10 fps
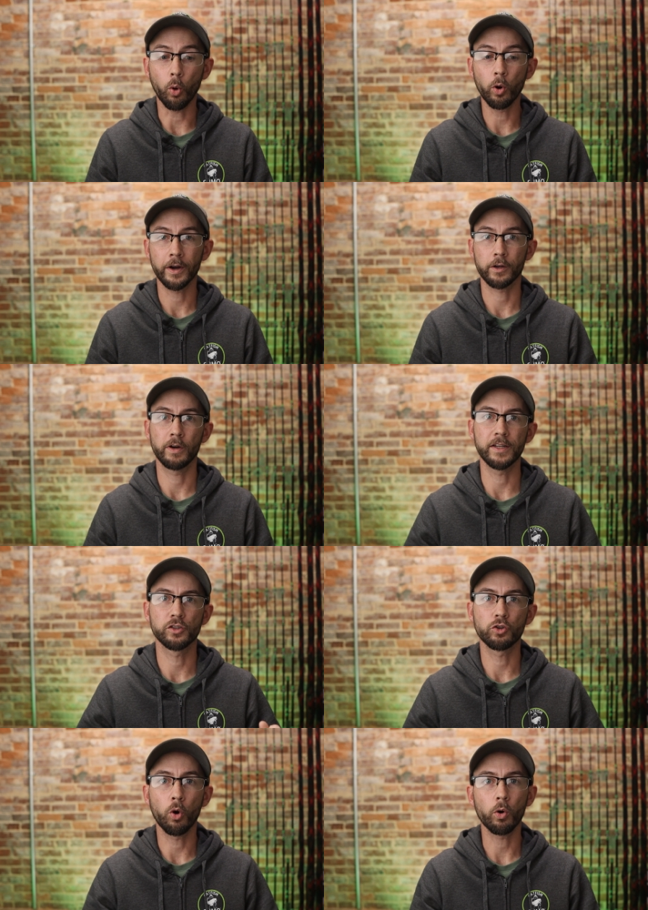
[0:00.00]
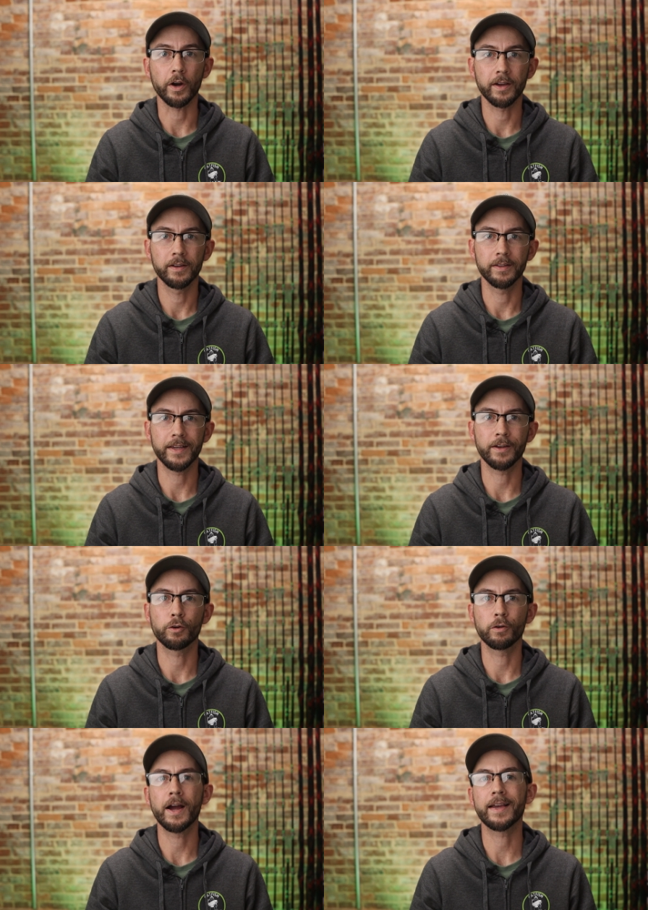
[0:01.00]
or it creates torque that can
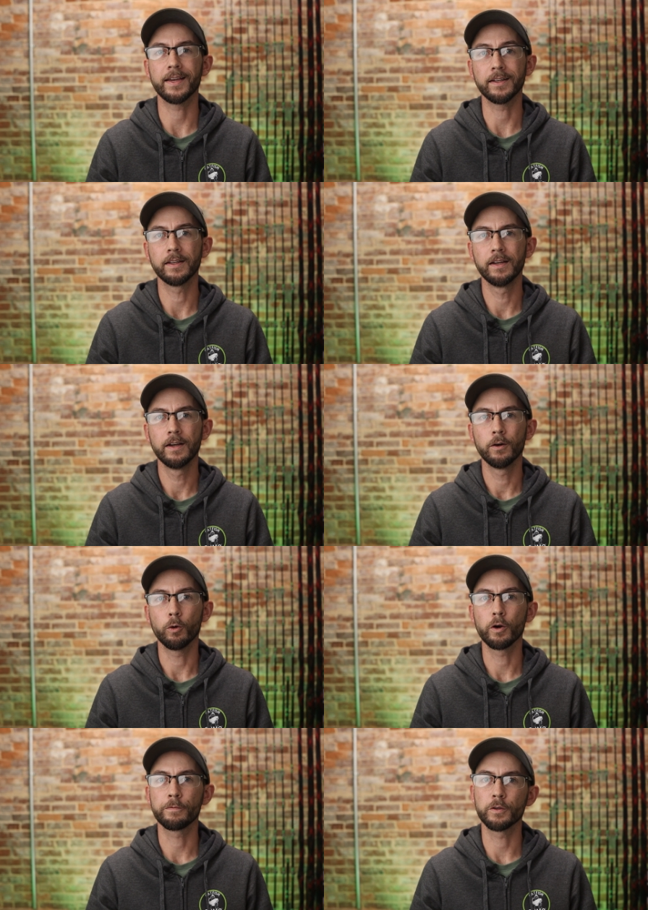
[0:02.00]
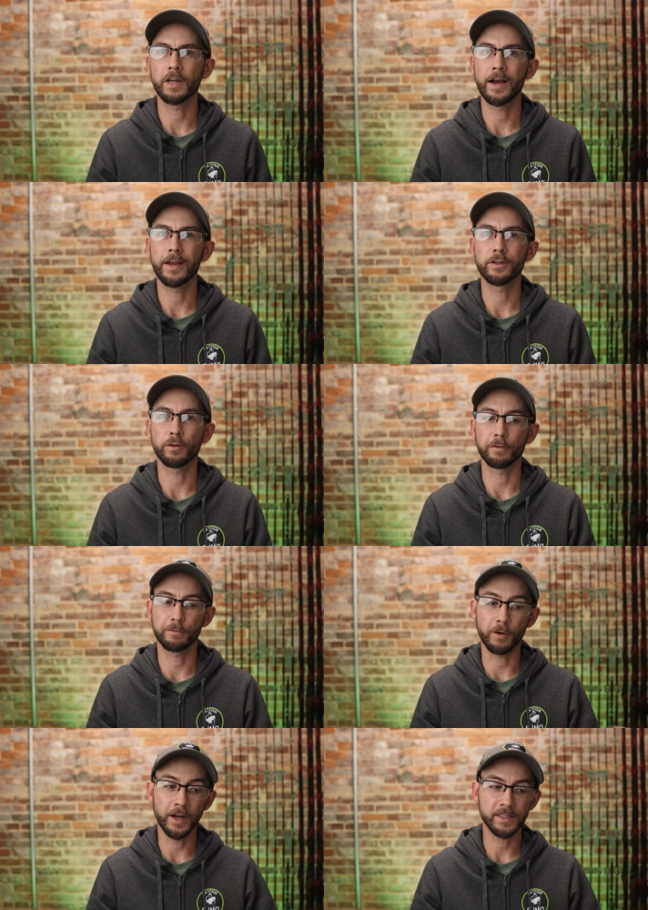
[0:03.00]
crack it. Or if you tie to the
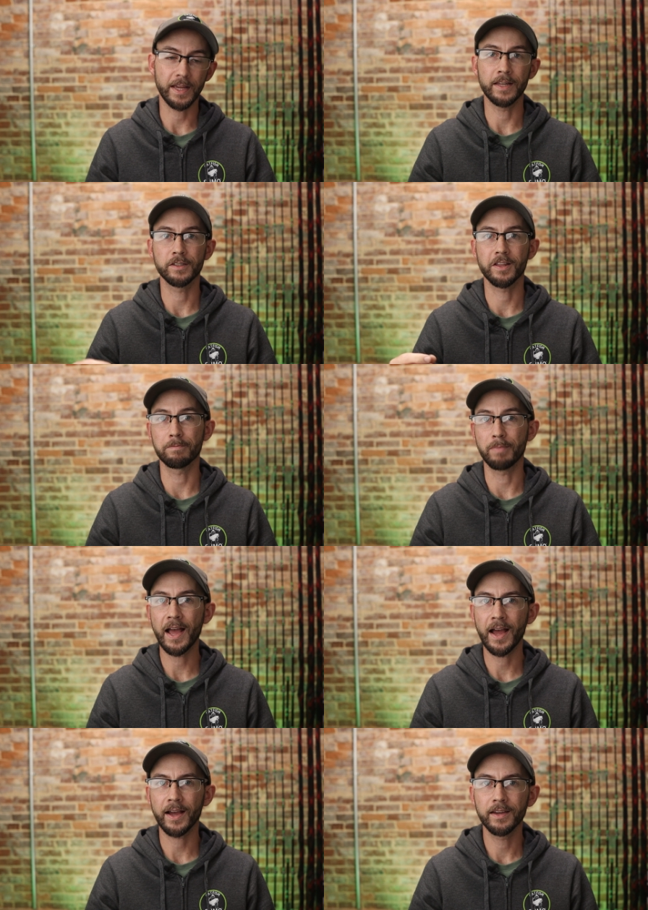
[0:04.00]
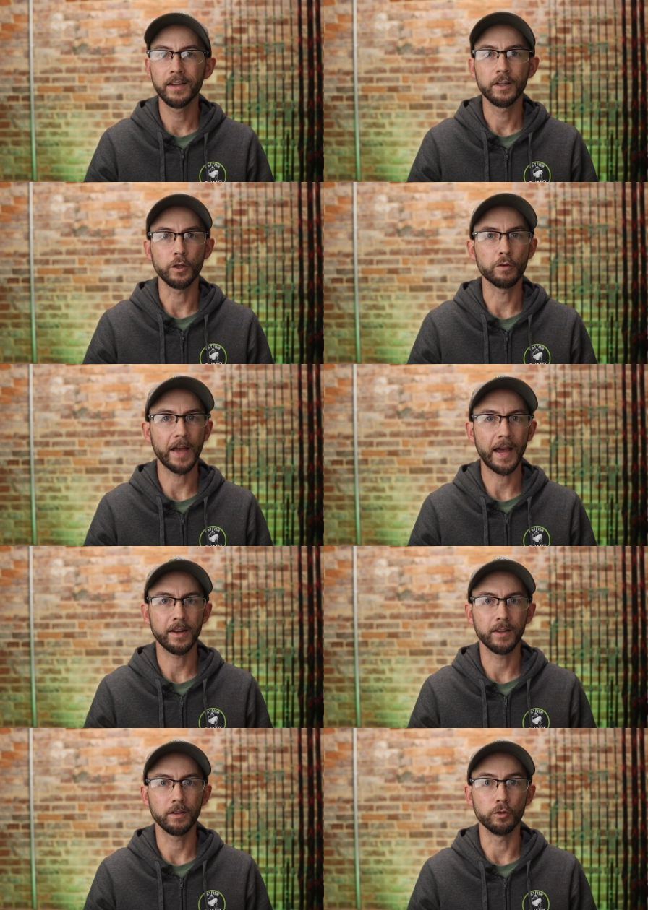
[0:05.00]
front and to the back, you've
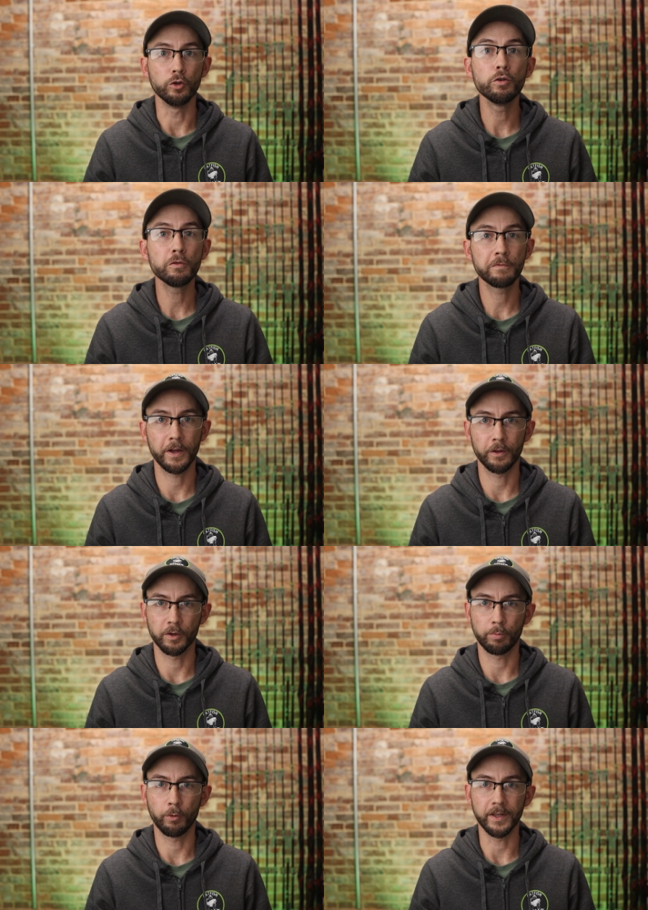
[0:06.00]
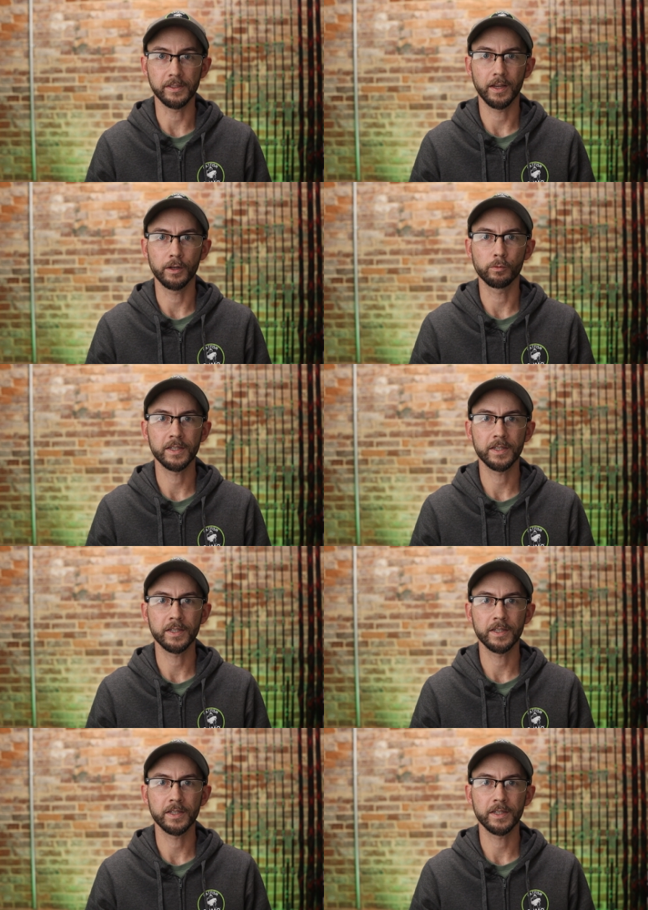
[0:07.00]
added new failure points and